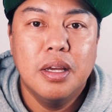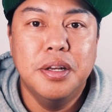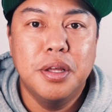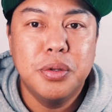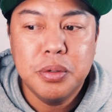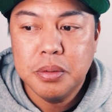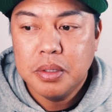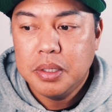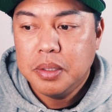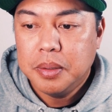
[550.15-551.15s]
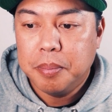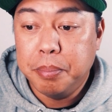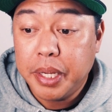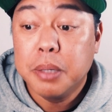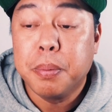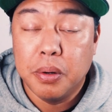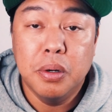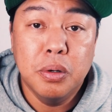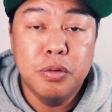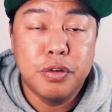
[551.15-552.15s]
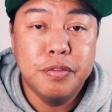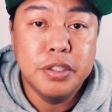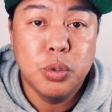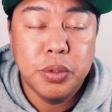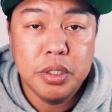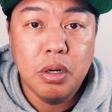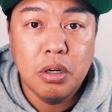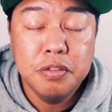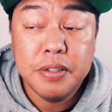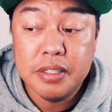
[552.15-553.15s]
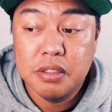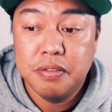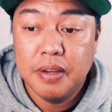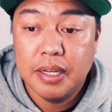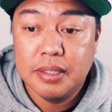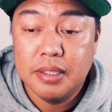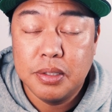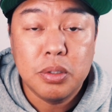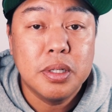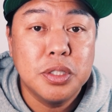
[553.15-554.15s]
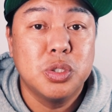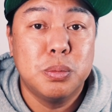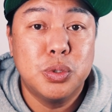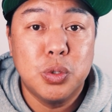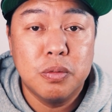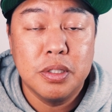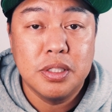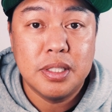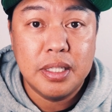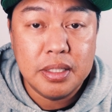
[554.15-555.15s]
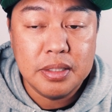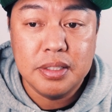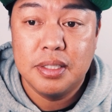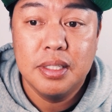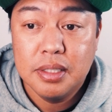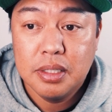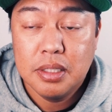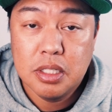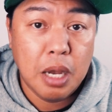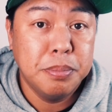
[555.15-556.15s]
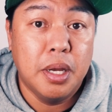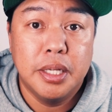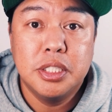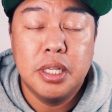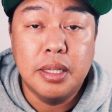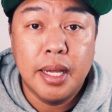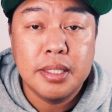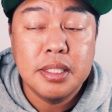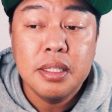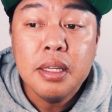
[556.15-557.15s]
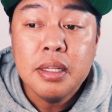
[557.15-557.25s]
Another big pro for Victoria Golf is the fact that their customer service is top-notch, and that's